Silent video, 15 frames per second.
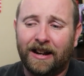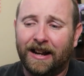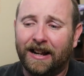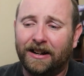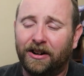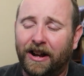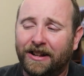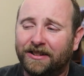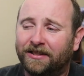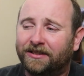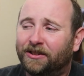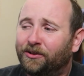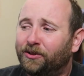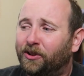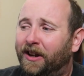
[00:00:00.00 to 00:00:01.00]
I
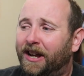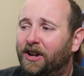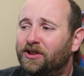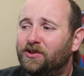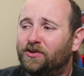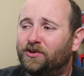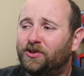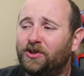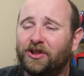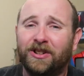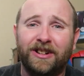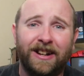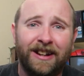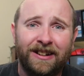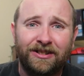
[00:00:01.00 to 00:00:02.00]
just don't know how you
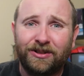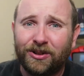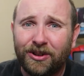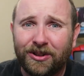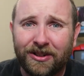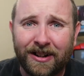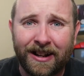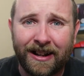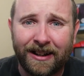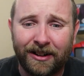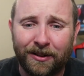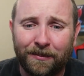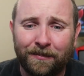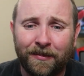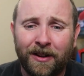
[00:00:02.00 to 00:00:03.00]
couldn't hate
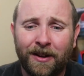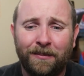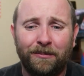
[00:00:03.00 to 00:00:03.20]
him,